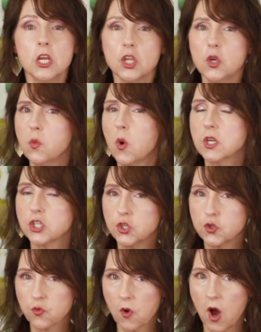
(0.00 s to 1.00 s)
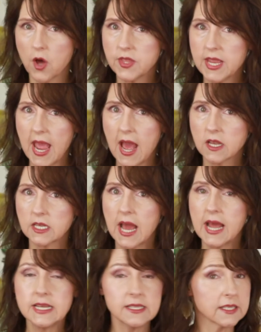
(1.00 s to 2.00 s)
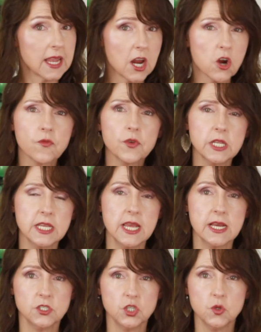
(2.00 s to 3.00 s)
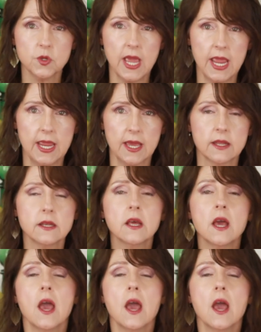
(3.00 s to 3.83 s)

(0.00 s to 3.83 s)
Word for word: You want to draw the outline as carefully as you can,